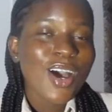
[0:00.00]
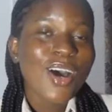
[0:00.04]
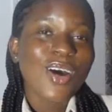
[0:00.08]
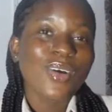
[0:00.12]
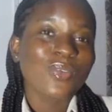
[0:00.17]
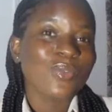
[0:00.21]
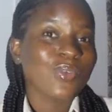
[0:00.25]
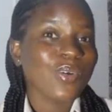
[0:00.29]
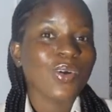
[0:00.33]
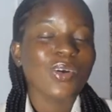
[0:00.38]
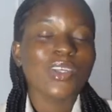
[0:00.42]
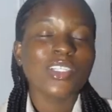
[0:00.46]

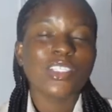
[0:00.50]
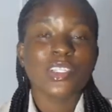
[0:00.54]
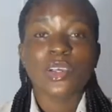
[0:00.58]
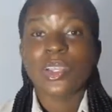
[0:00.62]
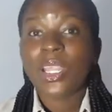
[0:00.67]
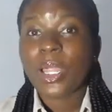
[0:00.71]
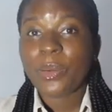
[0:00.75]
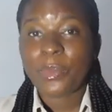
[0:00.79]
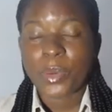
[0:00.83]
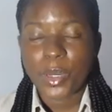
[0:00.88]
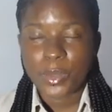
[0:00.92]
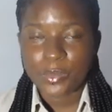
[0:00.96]
well, it's all
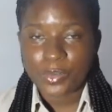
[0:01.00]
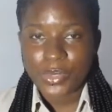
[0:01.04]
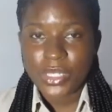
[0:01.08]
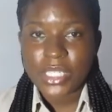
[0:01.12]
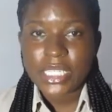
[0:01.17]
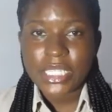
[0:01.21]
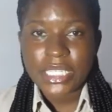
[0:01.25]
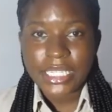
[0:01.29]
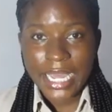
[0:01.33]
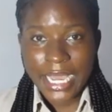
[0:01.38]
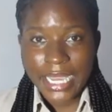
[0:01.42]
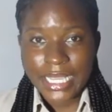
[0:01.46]
about
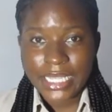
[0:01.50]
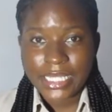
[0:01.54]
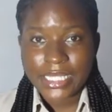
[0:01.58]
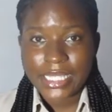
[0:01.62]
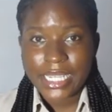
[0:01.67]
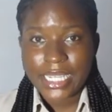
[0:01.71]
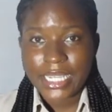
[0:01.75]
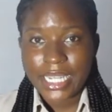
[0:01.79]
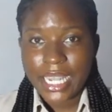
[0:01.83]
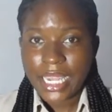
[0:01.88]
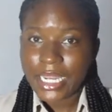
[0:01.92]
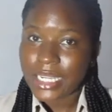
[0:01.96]
being nice, and
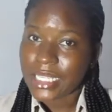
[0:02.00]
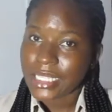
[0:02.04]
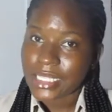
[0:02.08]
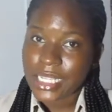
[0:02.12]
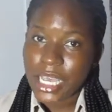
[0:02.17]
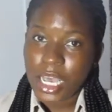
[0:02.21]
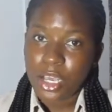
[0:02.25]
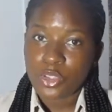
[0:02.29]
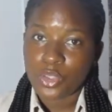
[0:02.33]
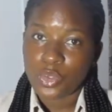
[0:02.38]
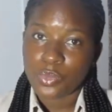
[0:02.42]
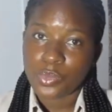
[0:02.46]
that is how
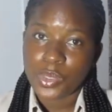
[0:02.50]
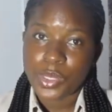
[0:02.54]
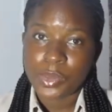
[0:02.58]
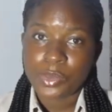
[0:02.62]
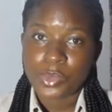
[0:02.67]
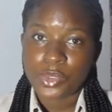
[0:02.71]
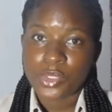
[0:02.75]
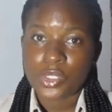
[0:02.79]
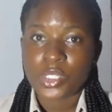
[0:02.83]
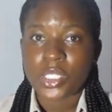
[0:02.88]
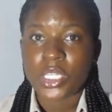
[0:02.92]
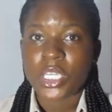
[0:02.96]
you'll be able
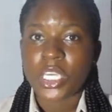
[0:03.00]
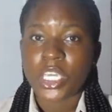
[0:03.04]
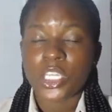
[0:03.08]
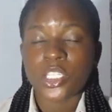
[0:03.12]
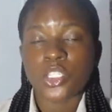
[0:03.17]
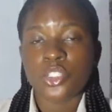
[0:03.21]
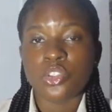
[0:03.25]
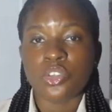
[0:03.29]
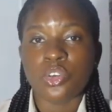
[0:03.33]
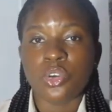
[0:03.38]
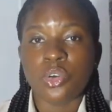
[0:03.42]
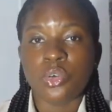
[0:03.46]
to get
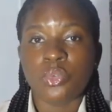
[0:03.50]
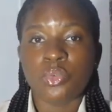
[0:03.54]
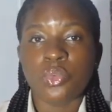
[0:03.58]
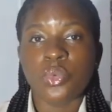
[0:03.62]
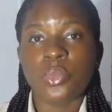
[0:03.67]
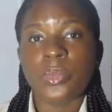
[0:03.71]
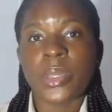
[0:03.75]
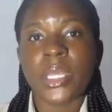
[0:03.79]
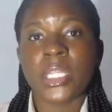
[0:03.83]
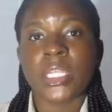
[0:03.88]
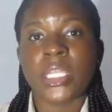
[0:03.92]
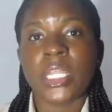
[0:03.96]
to your room
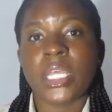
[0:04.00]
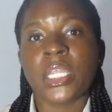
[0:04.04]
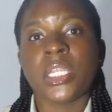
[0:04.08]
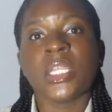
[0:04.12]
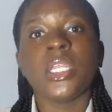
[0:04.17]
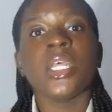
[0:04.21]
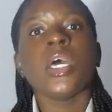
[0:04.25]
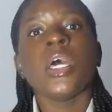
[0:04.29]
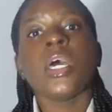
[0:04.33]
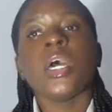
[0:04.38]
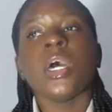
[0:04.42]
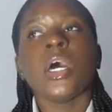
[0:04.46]
and then
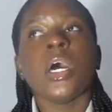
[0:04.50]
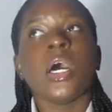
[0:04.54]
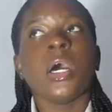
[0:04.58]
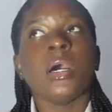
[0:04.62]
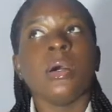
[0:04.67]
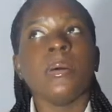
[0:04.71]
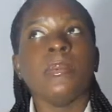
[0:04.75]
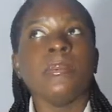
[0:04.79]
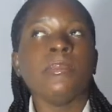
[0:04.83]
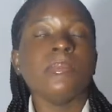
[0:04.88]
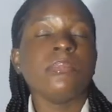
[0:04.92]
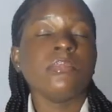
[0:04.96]

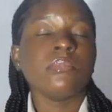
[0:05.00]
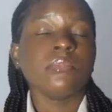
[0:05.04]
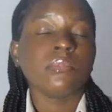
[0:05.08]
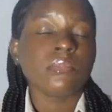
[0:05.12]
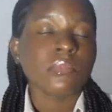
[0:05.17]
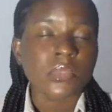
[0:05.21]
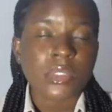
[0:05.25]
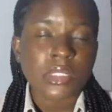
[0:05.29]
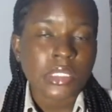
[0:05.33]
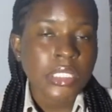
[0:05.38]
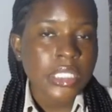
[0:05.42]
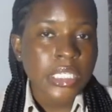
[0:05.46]

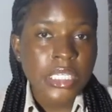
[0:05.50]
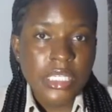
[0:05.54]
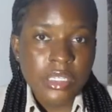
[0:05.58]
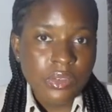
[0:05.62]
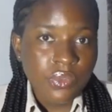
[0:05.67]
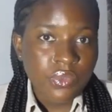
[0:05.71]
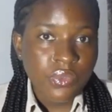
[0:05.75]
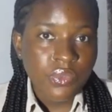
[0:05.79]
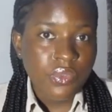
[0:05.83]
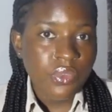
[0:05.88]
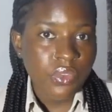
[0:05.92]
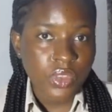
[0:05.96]
leave
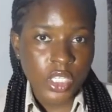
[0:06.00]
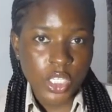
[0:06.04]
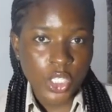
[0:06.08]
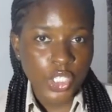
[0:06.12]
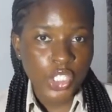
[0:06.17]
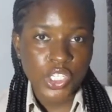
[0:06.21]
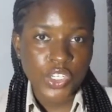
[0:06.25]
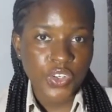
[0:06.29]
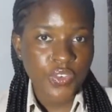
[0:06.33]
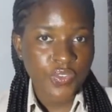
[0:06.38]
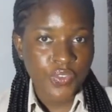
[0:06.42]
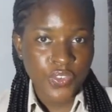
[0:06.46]
the
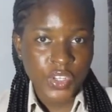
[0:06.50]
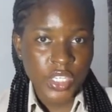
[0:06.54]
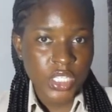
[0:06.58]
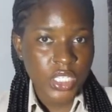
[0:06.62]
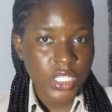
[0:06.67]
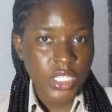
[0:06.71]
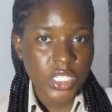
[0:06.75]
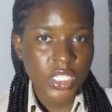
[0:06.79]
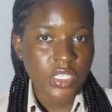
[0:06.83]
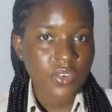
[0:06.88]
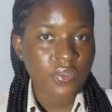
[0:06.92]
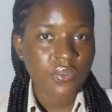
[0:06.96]

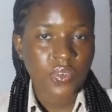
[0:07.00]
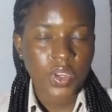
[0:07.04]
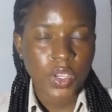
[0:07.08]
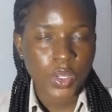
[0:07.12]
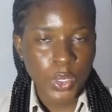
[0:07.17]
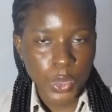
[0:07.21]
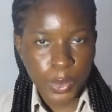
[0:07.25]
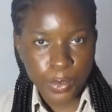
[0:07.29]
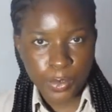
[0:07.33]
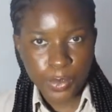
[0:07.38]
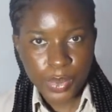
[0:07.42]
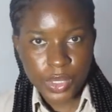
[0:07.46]
university
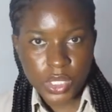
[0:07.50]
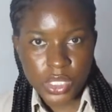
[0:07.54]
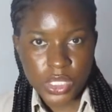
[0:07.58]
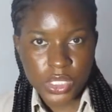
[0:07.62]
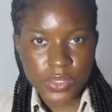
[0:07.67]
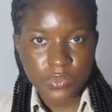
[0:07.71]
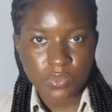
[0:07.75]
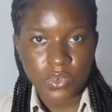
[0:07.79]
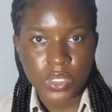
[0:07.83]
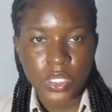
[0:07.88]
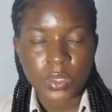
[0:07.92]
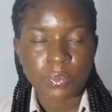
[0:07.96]
very
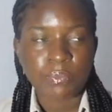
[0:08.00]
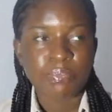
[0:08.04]
peacefully.